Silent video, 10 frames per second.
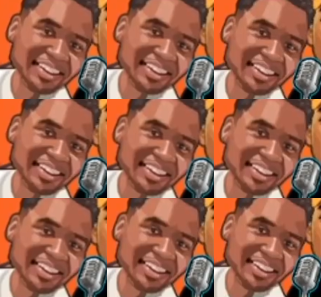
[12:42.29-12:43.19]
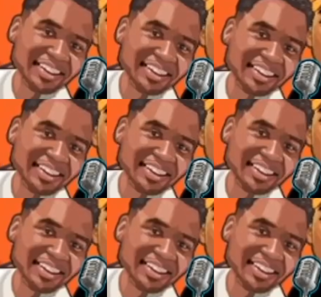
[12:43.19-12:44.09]

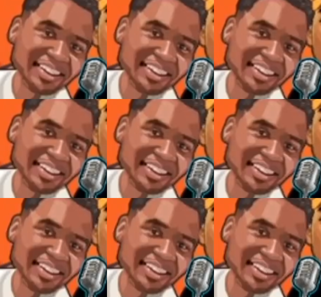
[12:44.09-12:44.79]
The person shown says nothing.